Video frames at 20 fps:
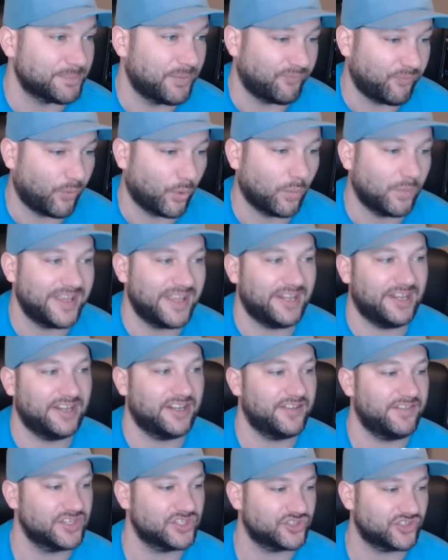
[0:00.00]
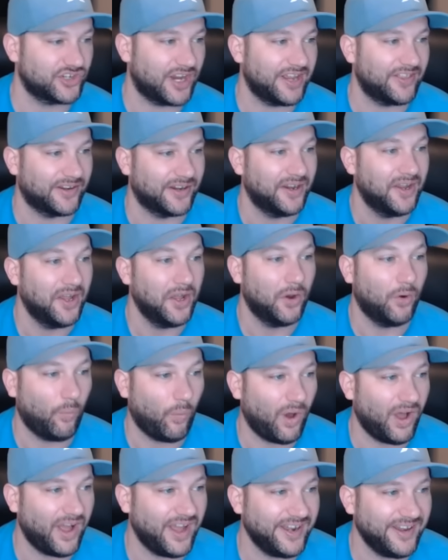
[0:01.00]
before we get into this trailer.
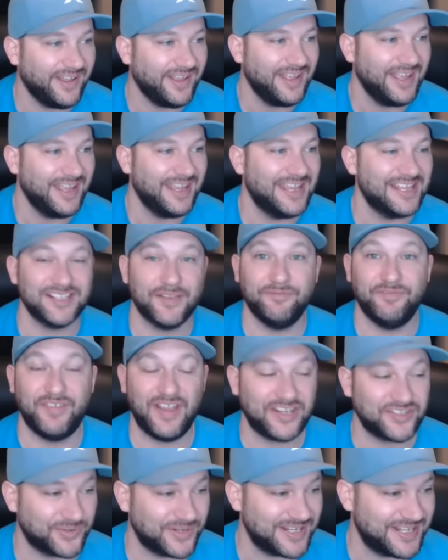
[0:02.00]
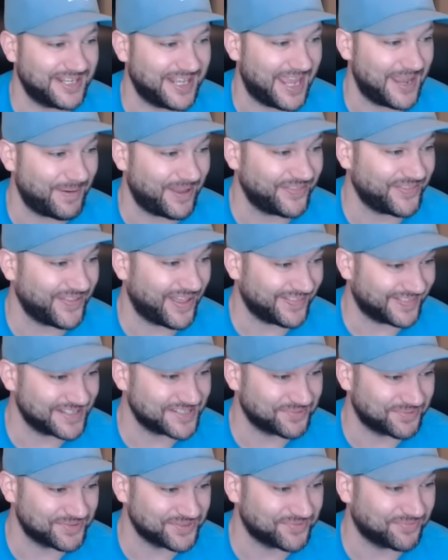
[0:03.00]
One is a victory cape. I thought
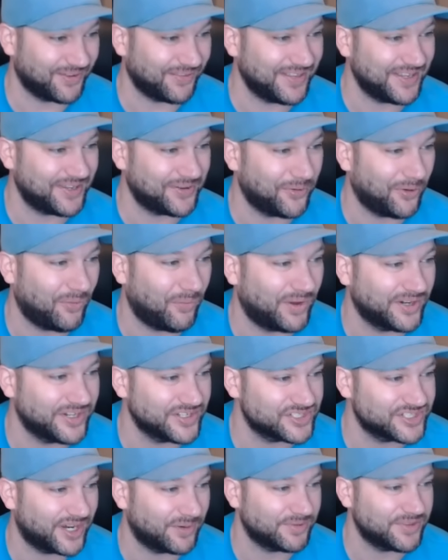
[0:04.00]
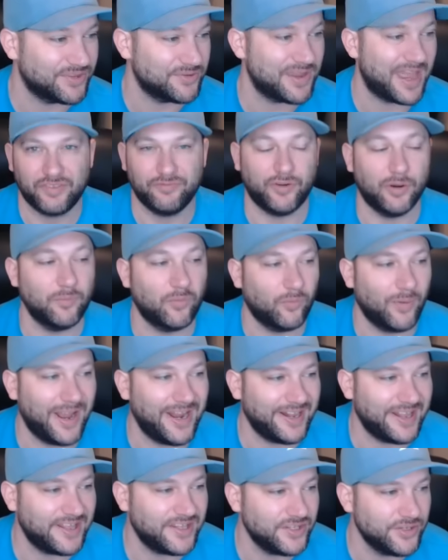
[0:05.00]
this was really cool. I wanted to share it with you guys from
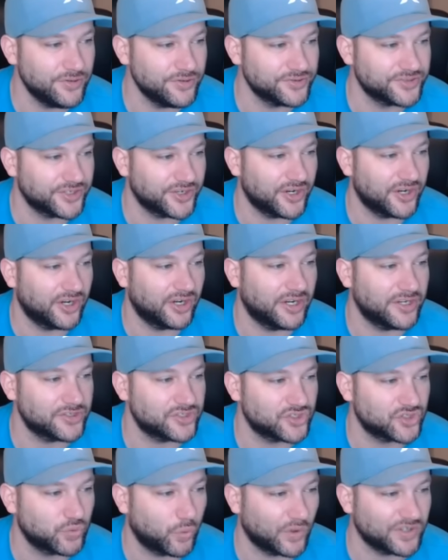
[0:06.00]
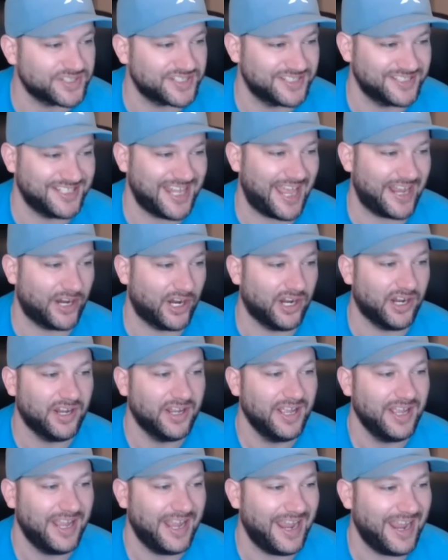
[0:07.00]
Reddit user
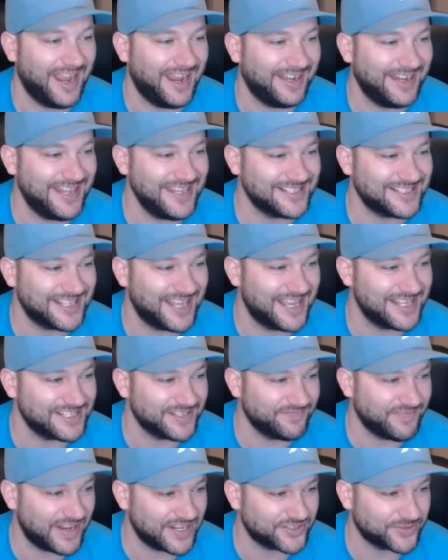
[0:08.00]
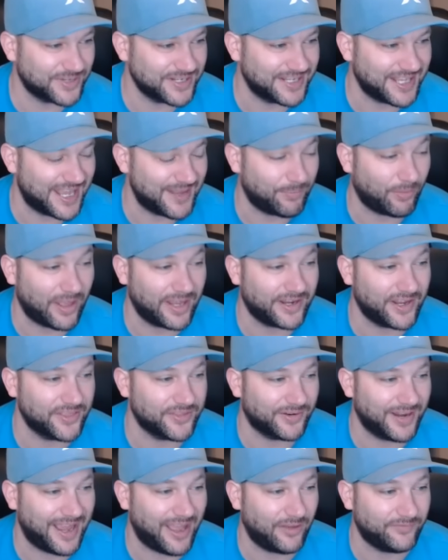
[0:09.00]
Swartentegger, and he says a victory cape, like
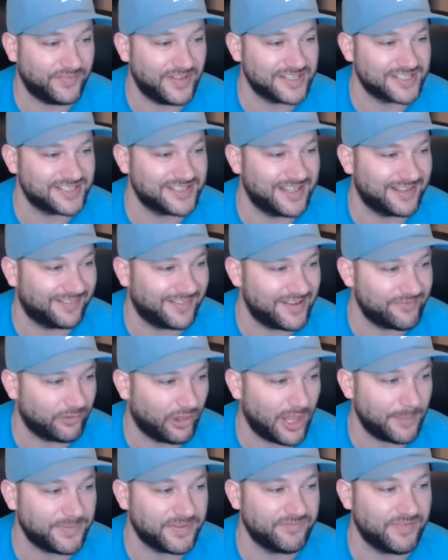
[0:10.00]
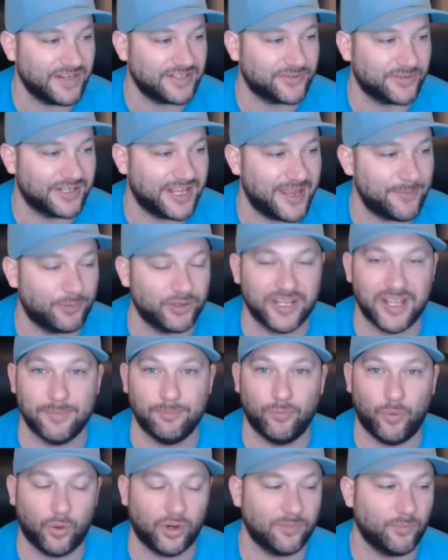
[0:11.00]
other outfits that level up, the victory cape would
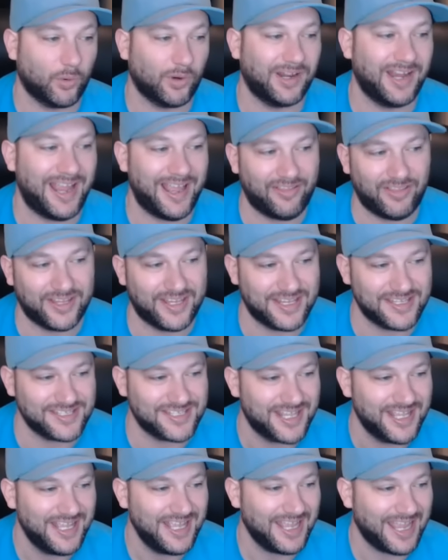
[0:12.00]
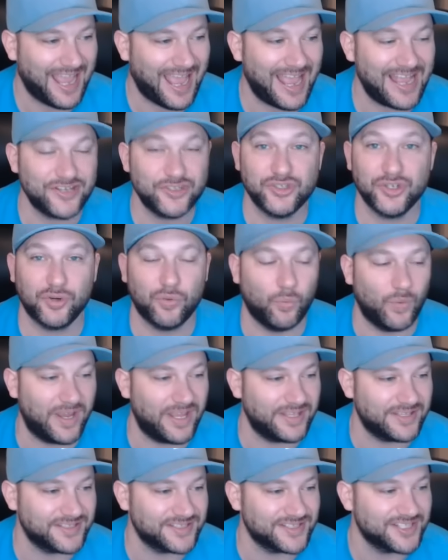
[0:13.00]
get more and more elegant as your
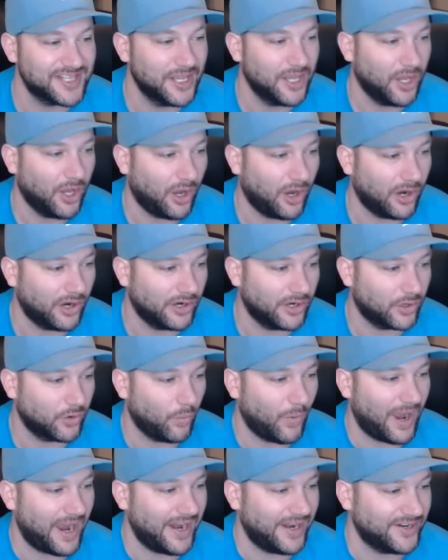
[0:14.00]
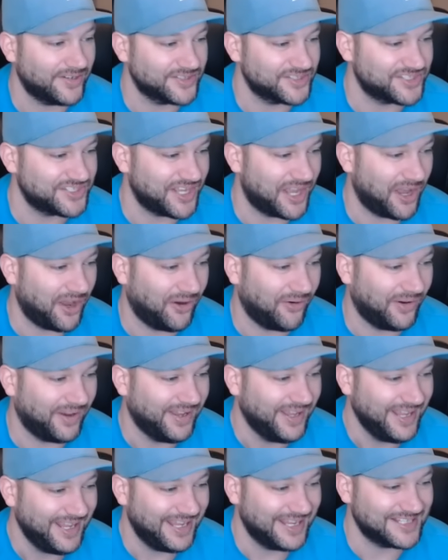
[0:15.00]
wins are acquired.
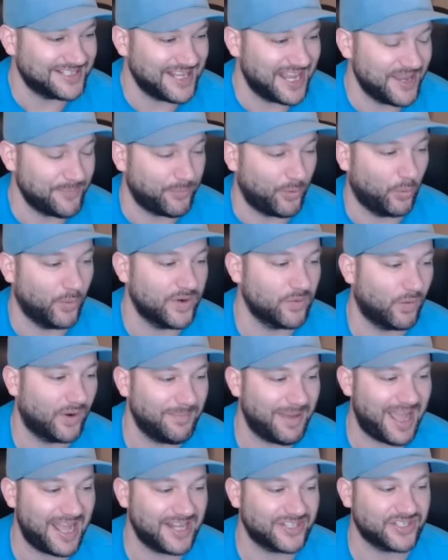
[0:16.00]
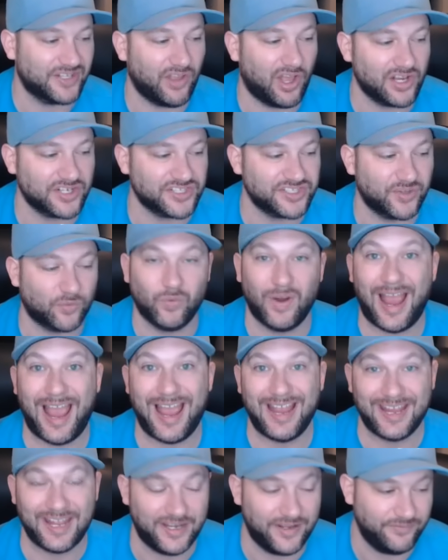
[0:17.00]
So, example, win one match unlocks the
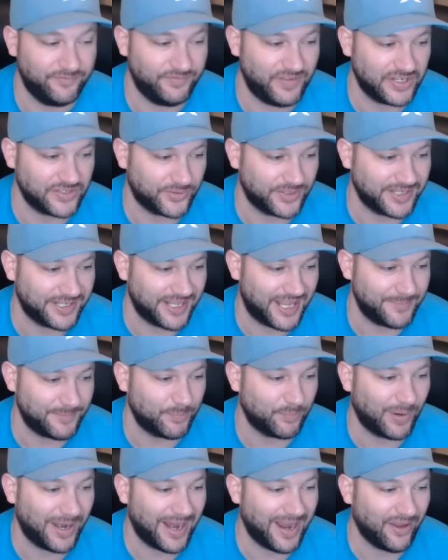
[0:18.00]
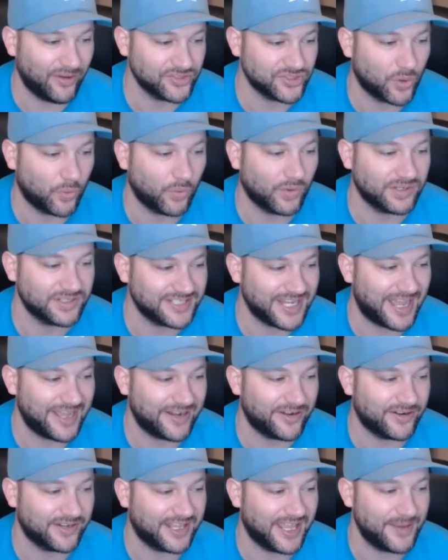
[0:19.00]
ragged victory cape, a brown, torn,
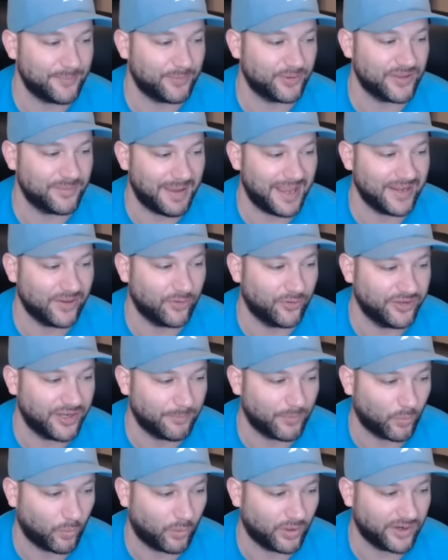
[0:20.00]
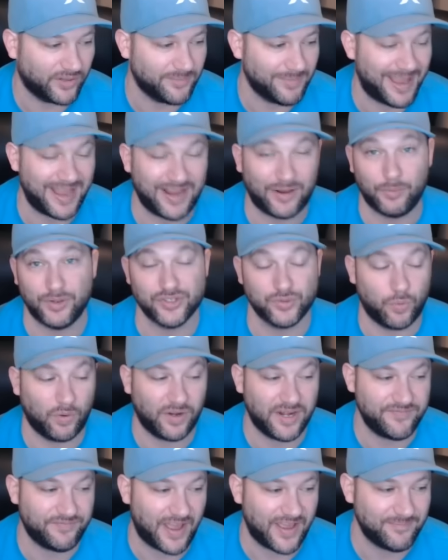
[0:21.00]
tattered cape with a mangled number one on the back. Win
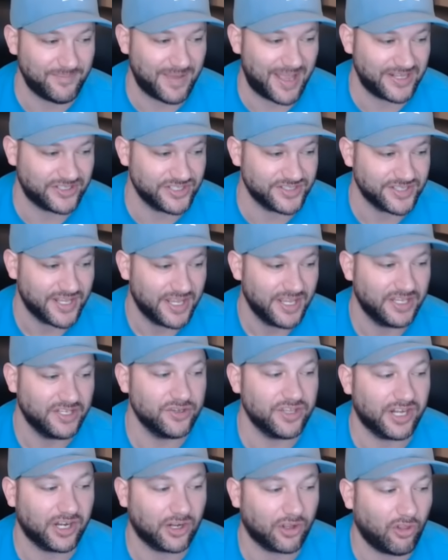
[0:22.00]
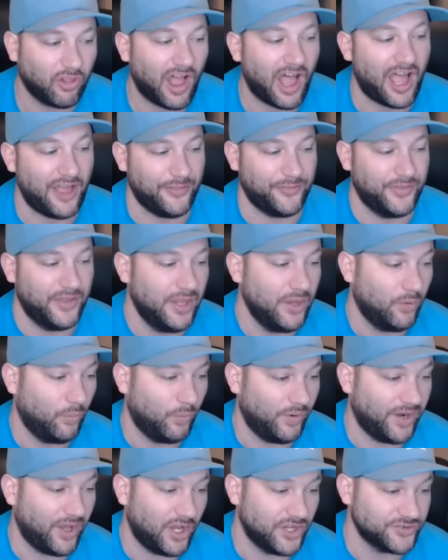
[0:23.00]
25 matches, you get a cloth.
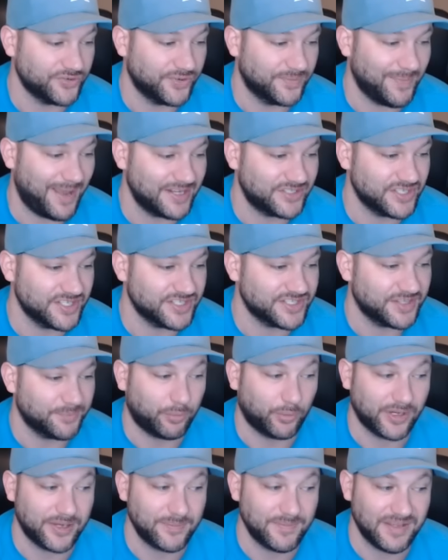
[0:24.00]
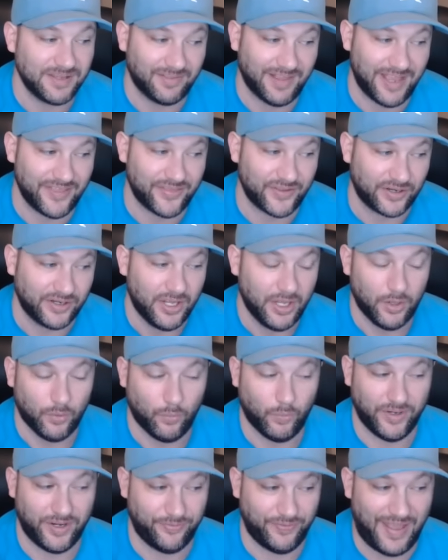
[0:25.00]
Win 100 matches, premium leather.
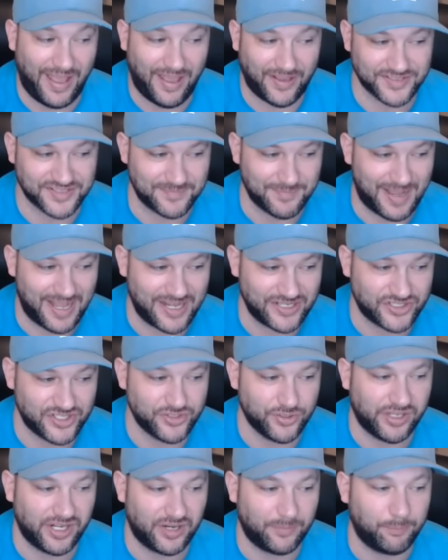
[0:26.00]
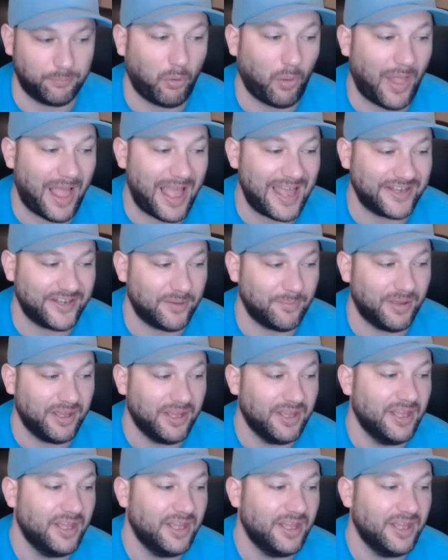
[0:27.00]
Win 1,000 matches, you get a platinum